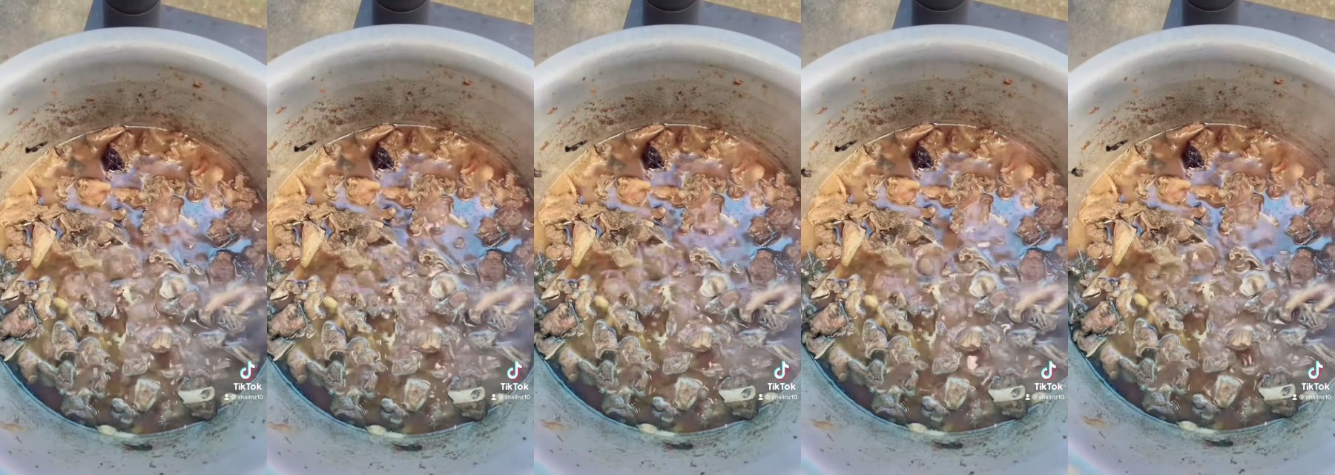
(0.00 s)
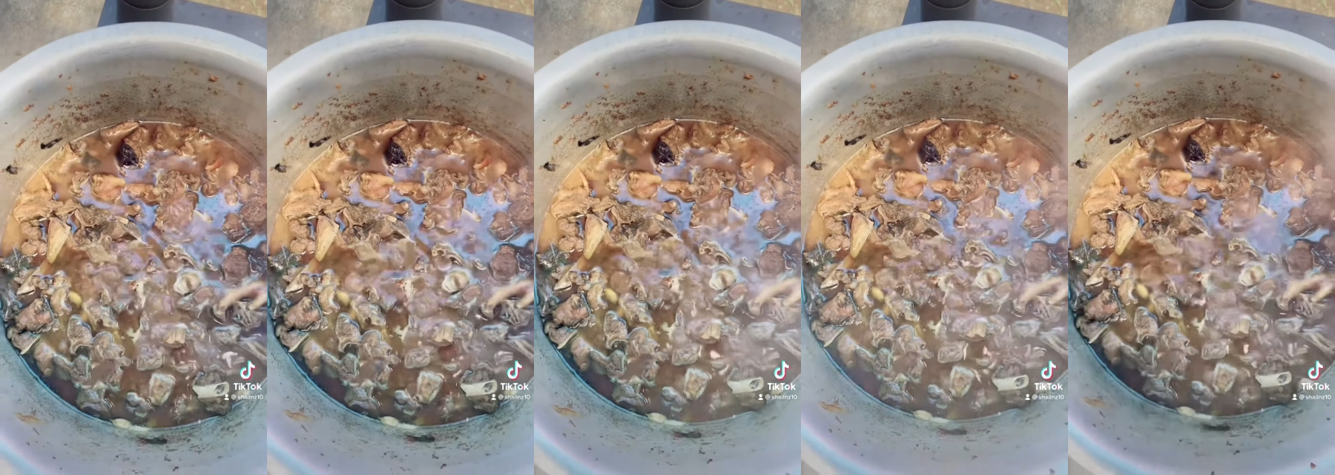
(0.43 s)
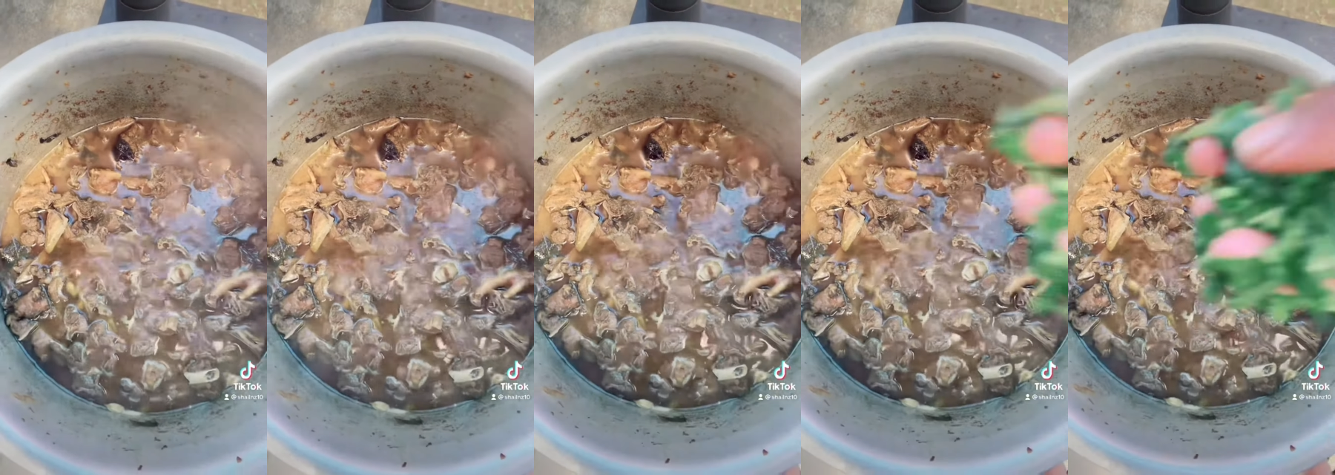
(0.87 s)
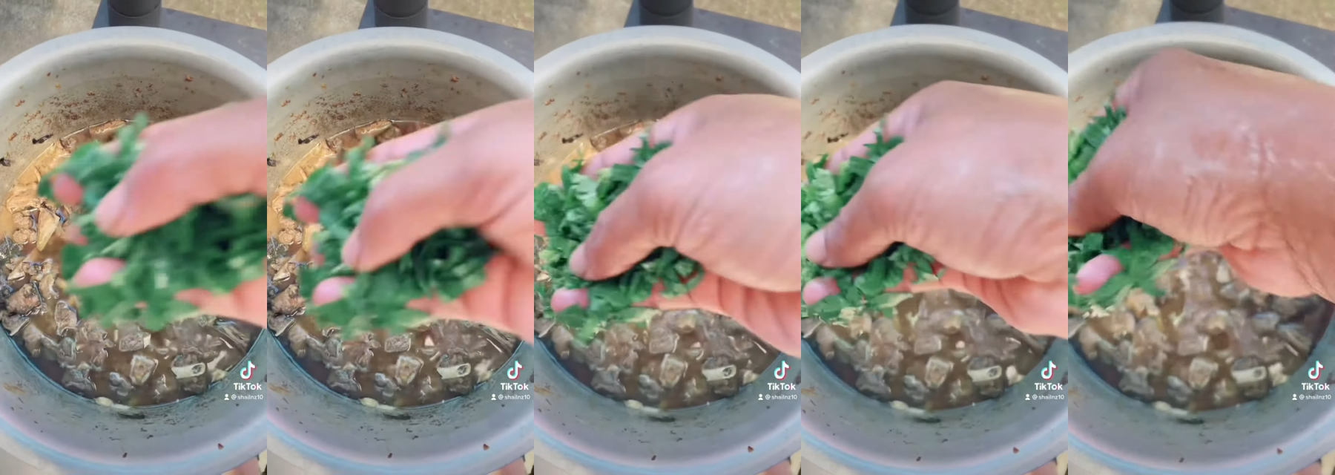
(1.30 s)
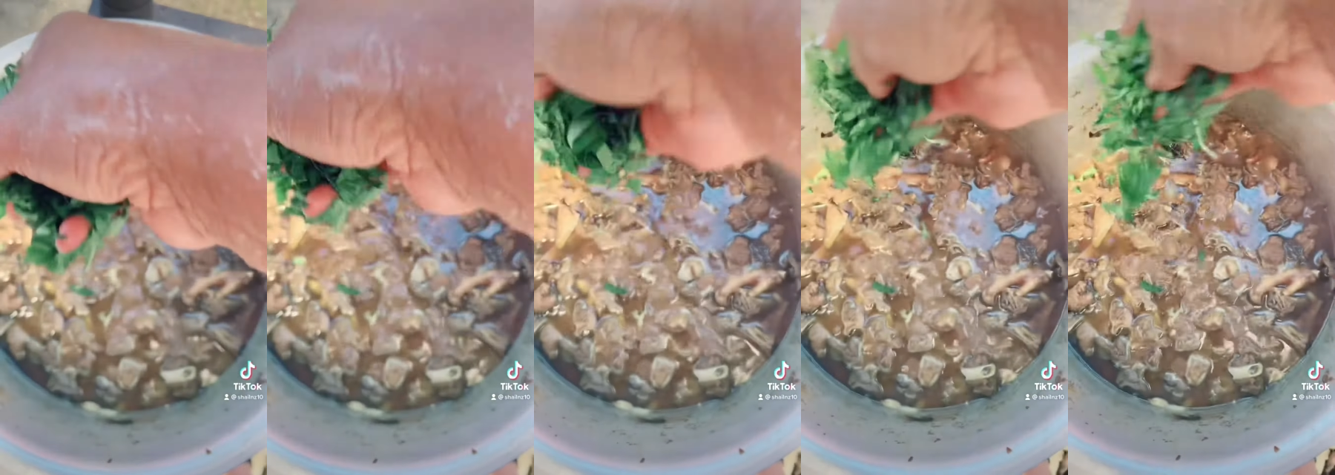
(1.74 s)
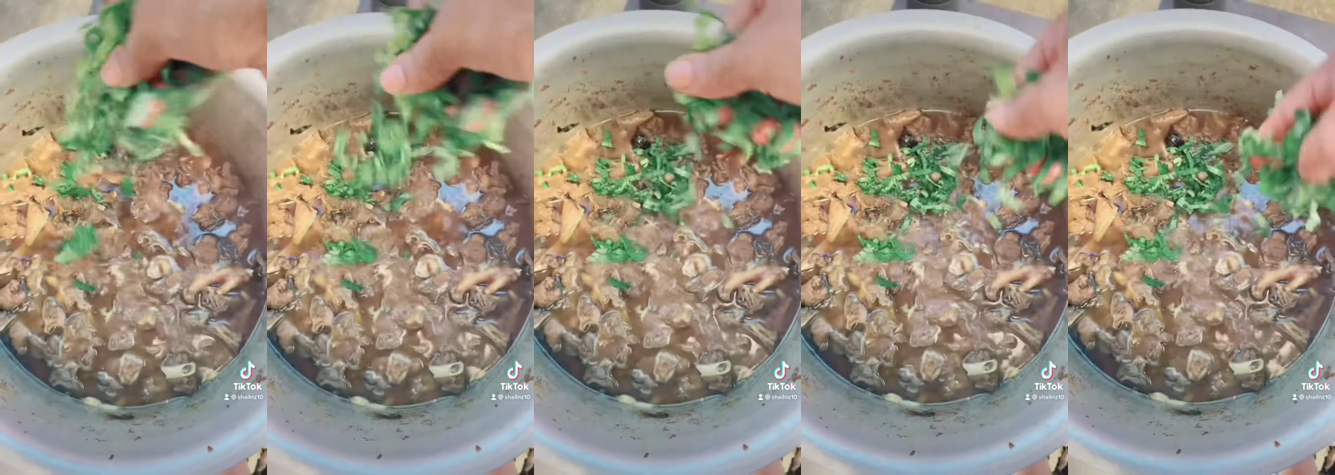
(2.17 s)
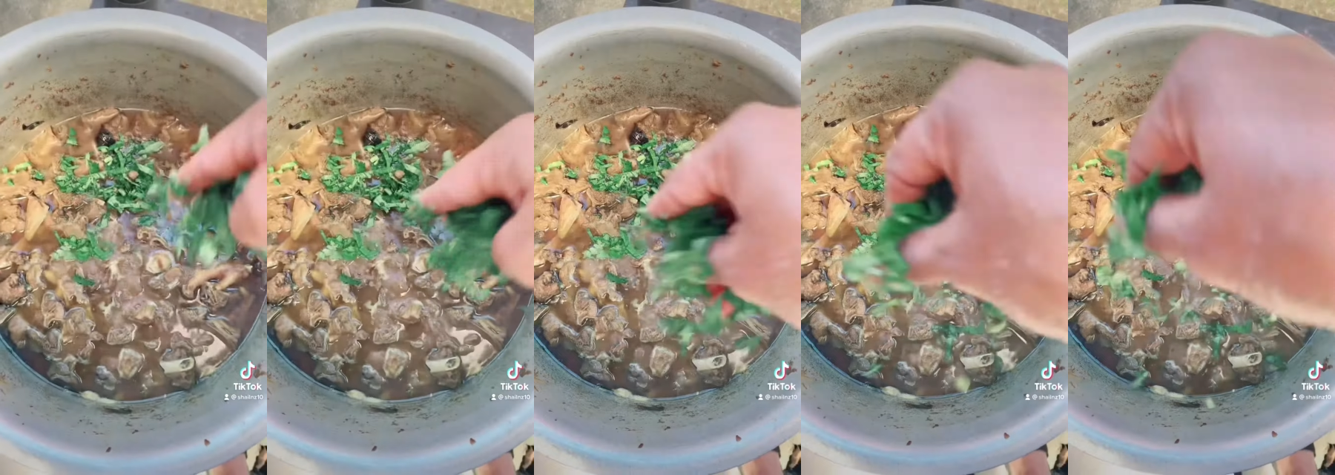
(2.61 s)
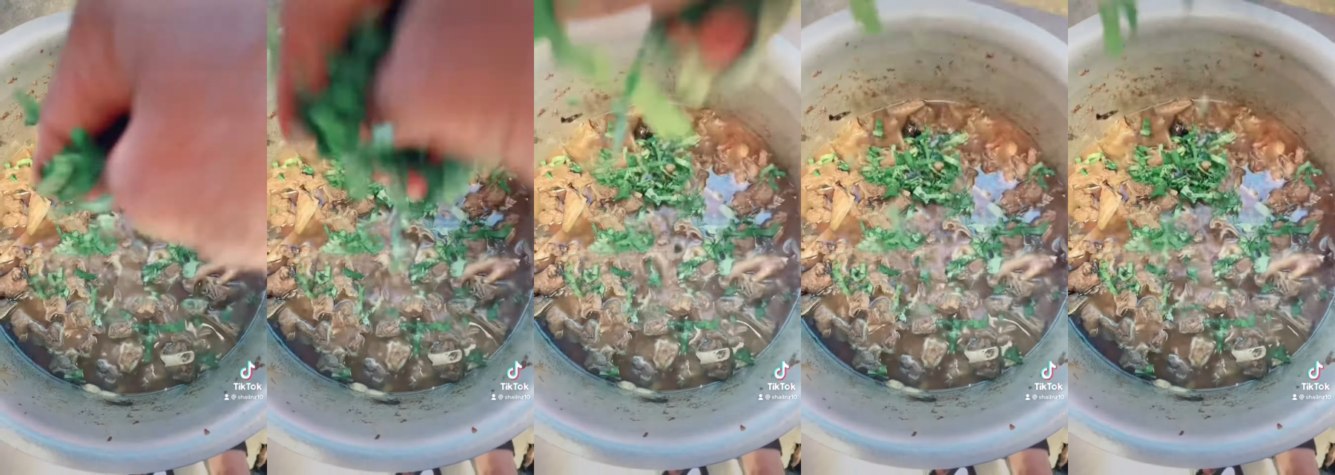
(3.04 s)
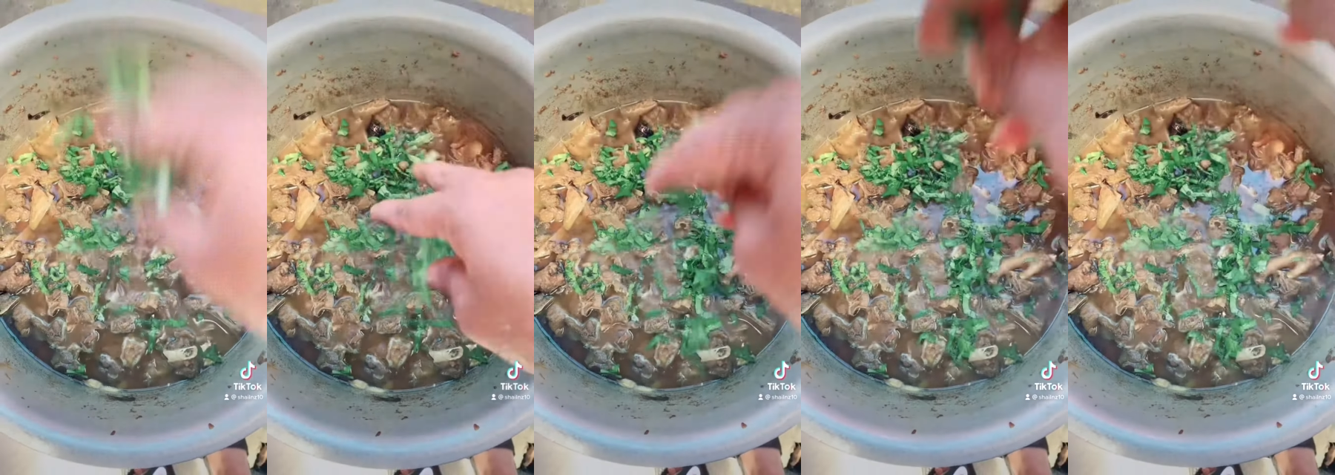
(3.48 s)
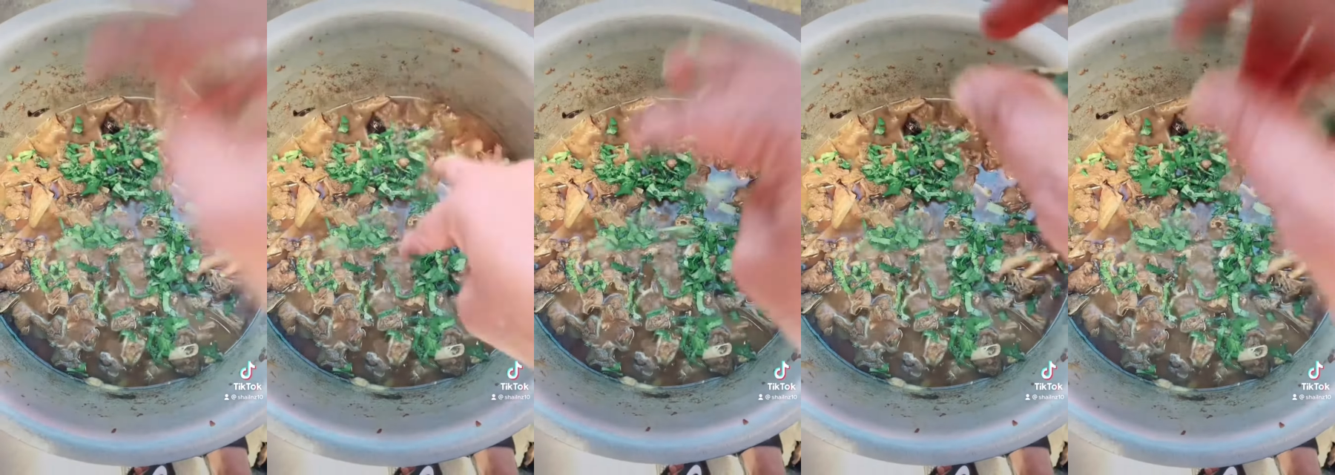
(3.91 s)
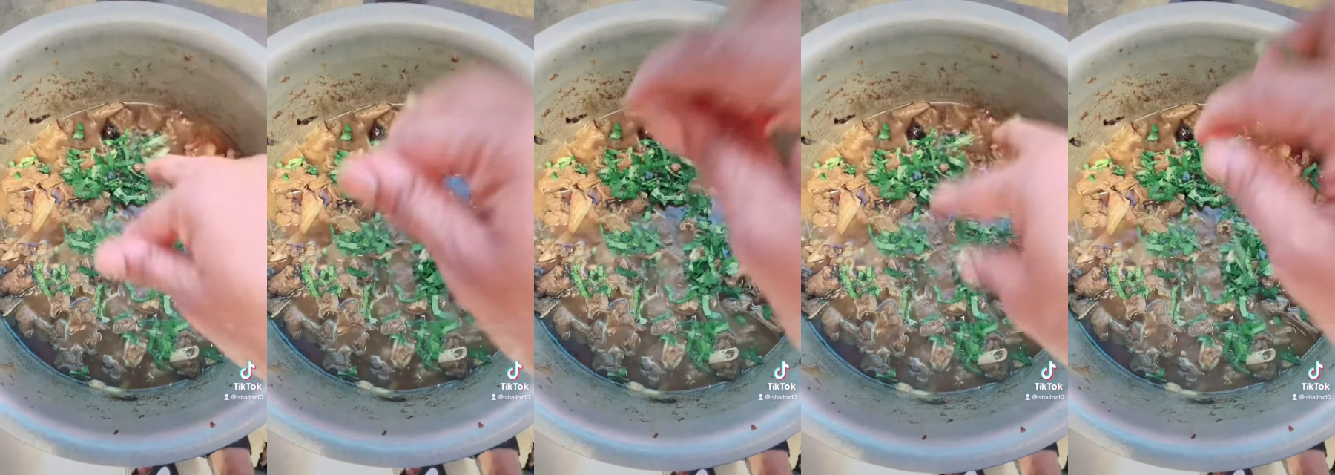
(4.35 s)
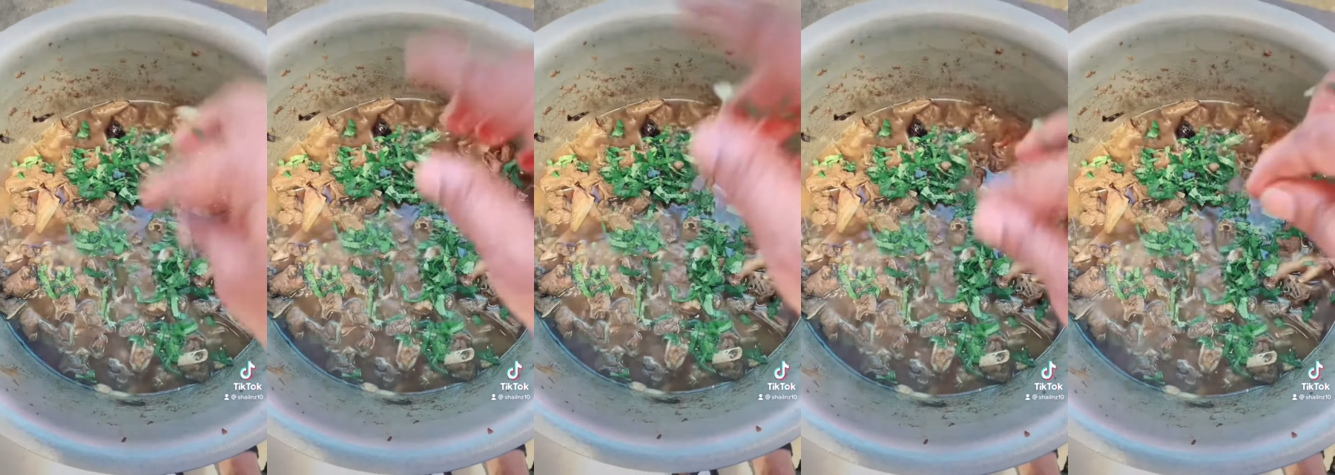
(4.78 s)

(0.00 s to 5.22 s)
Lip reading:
No face is visible, so there are no lips to read.